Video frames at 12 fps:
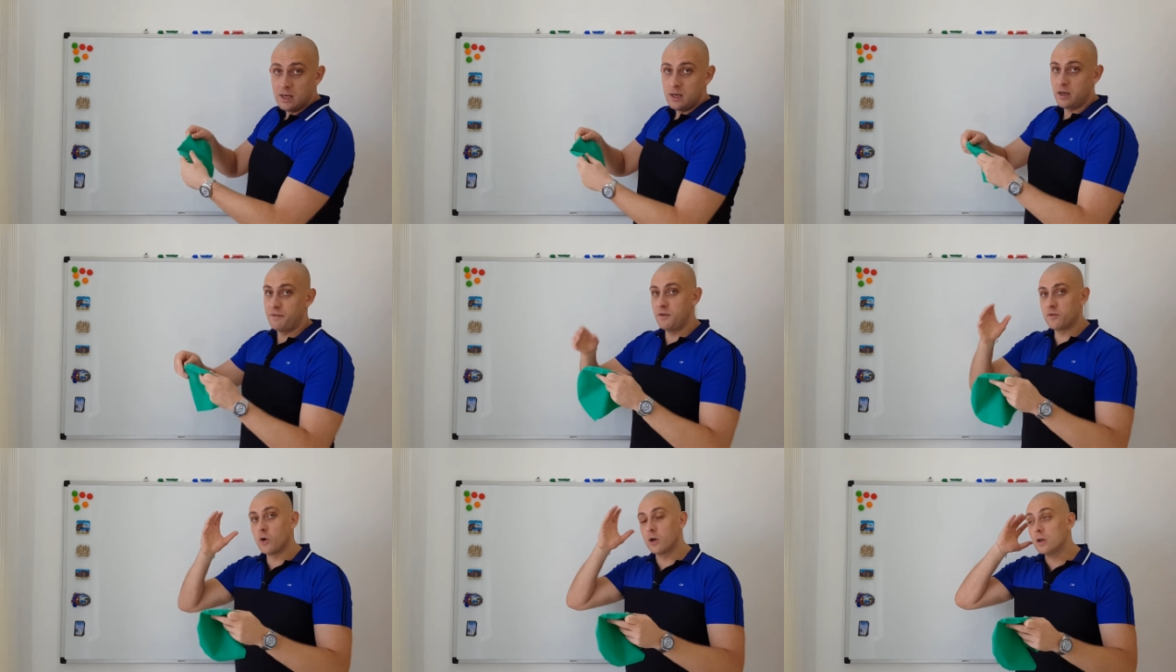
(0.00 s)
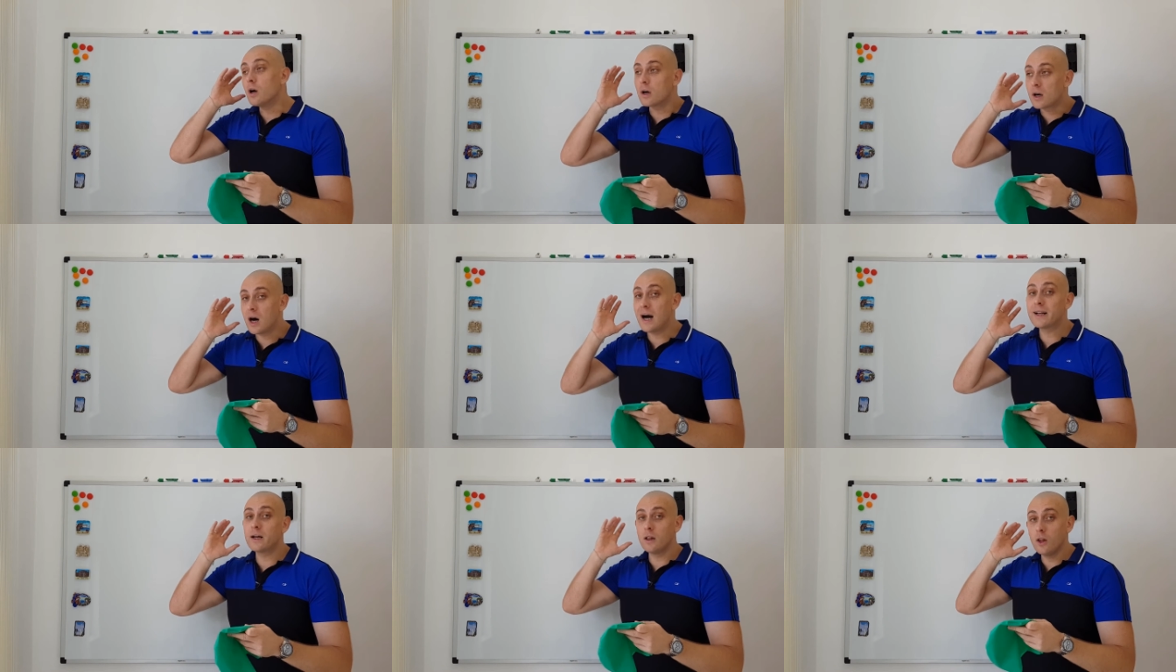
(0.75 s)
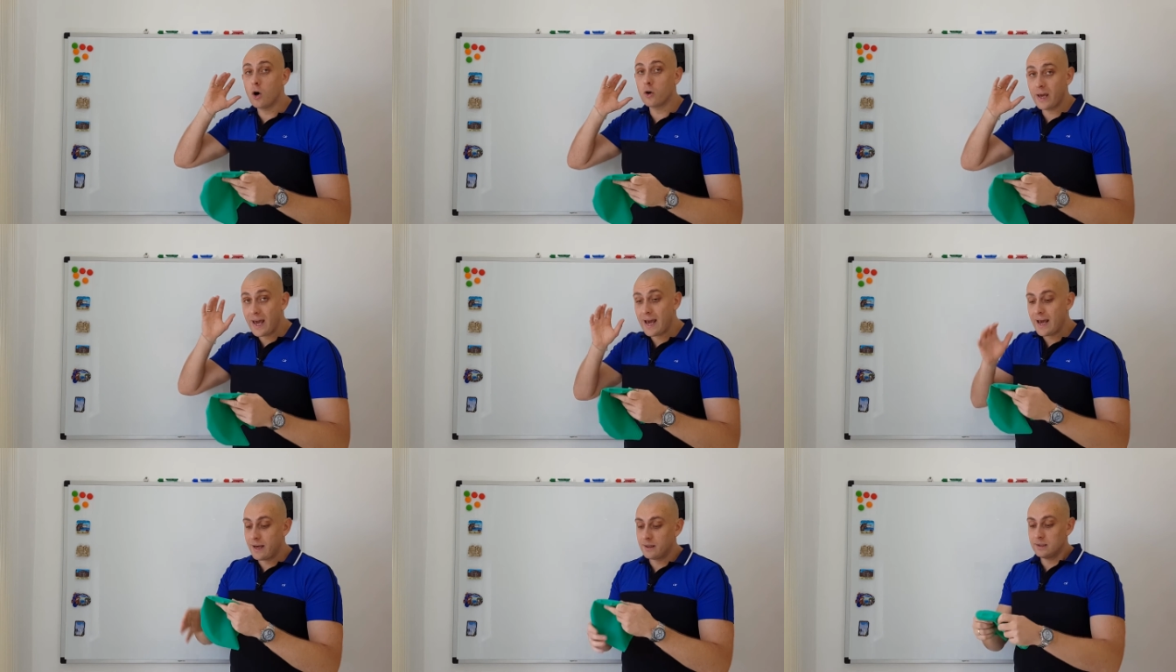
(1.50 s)
If you've got kind of long
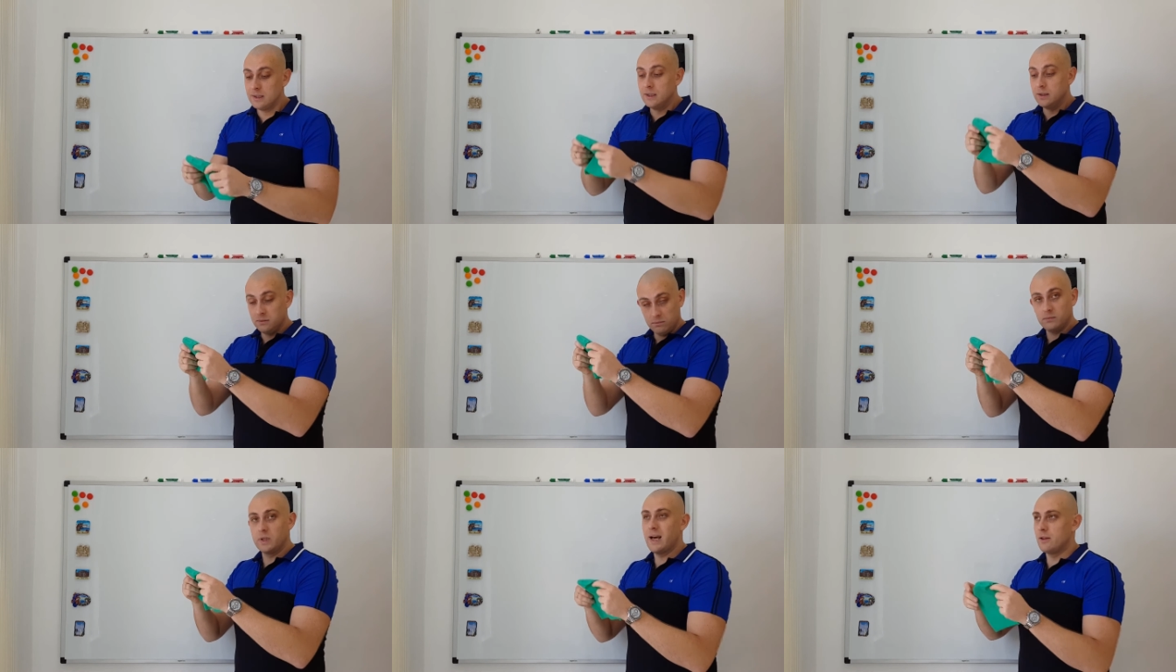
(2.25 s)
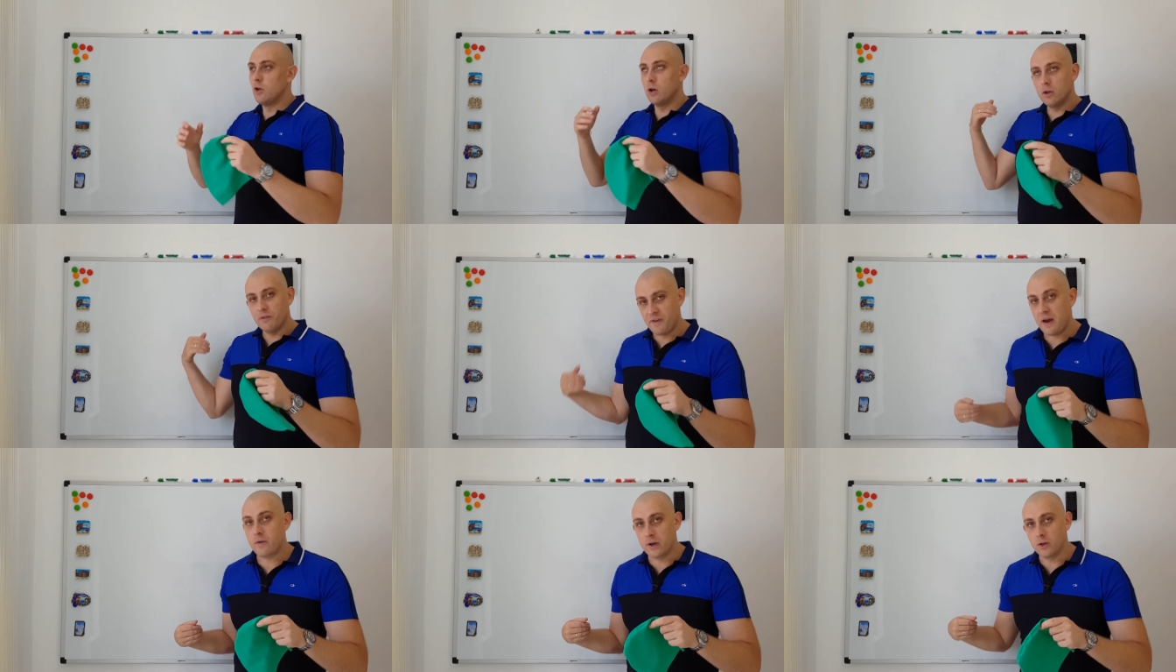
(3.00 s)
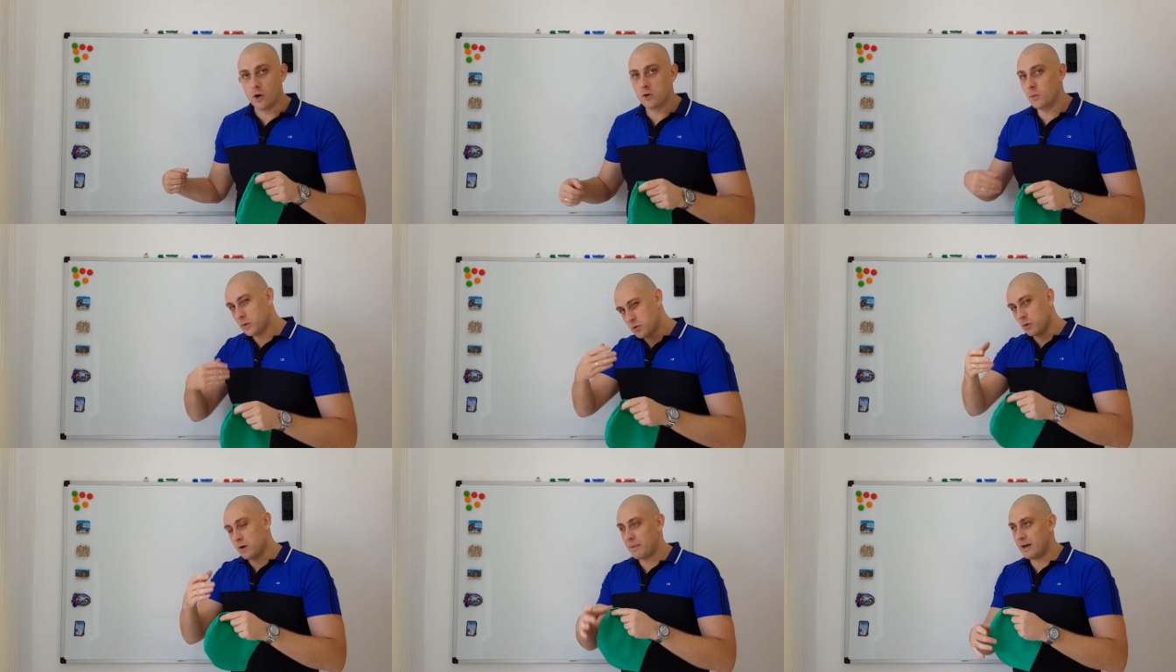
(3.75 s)
hair, yeah, not very long, we'll
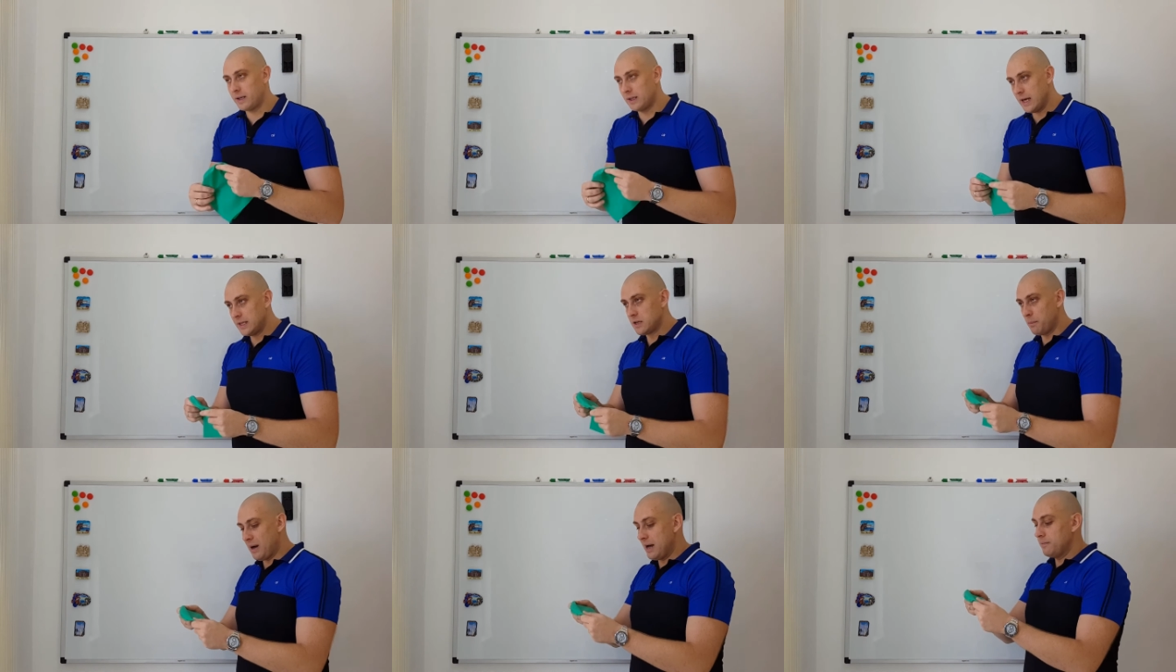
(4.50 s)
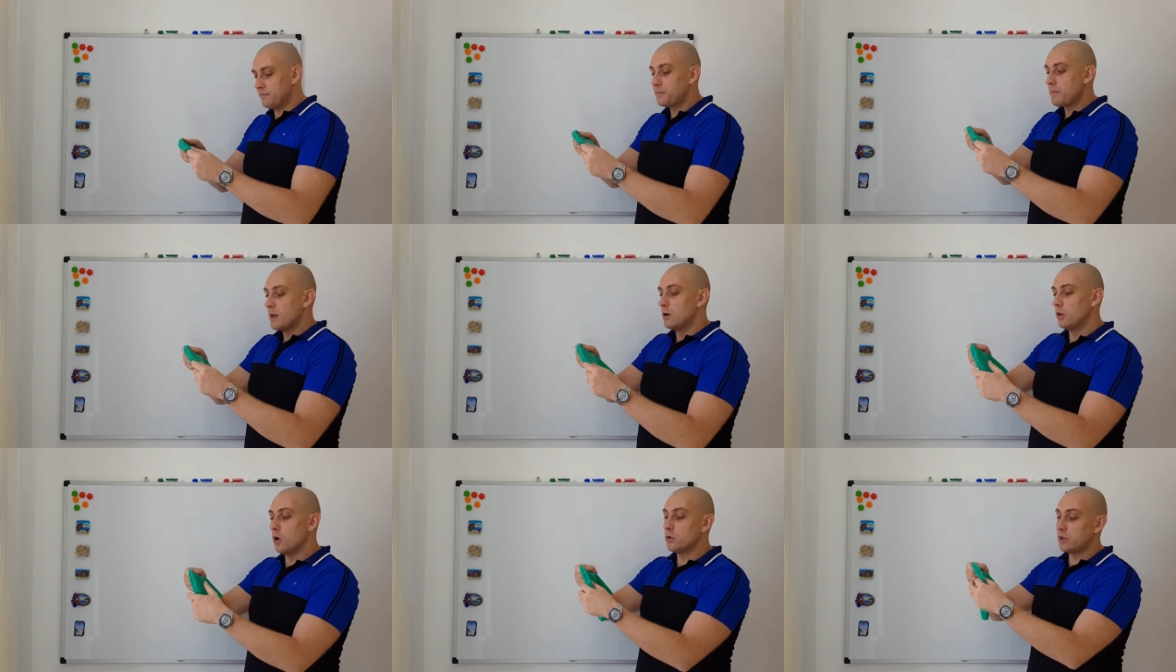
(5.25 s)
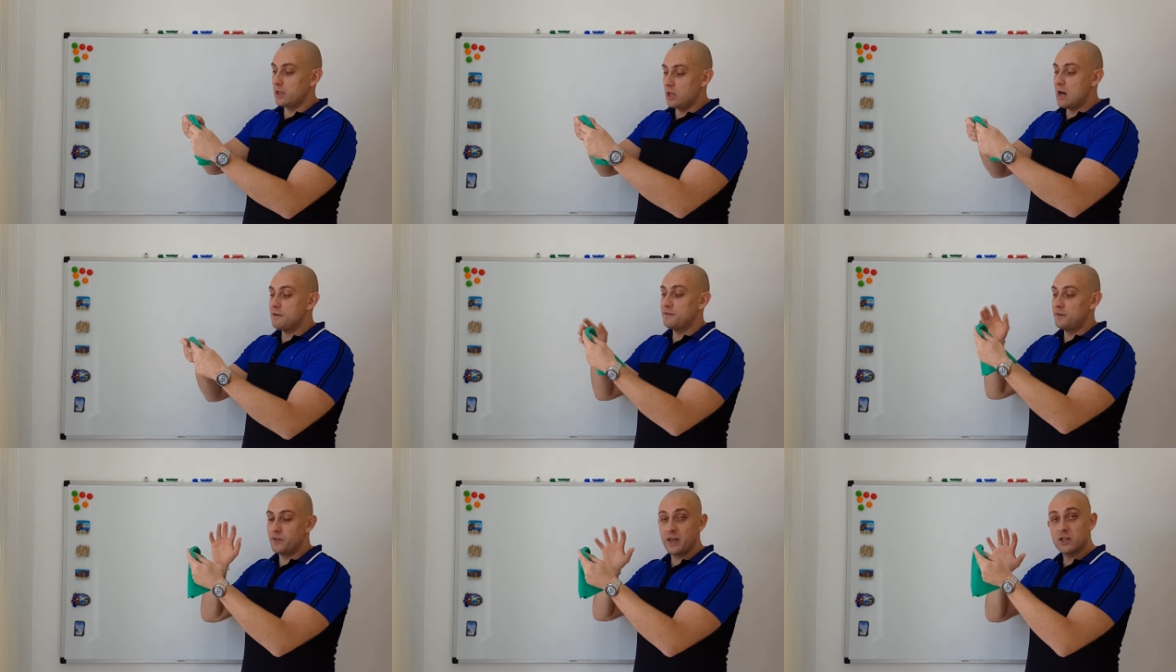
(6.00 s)
talk about it later, but long
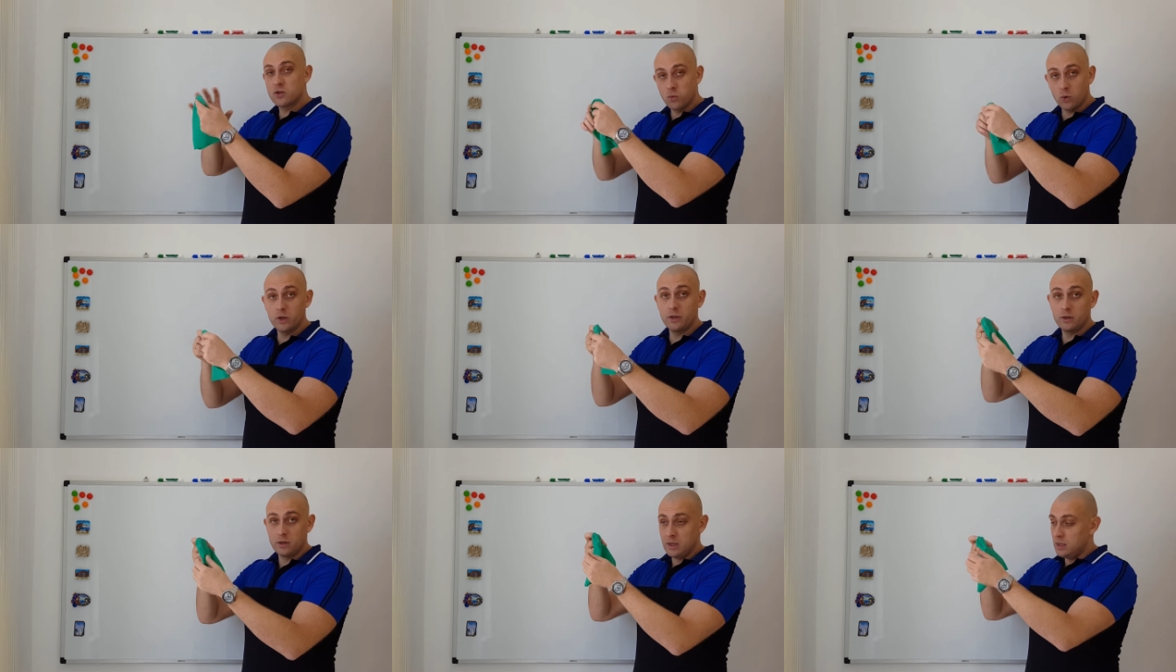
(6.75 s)
enough, this would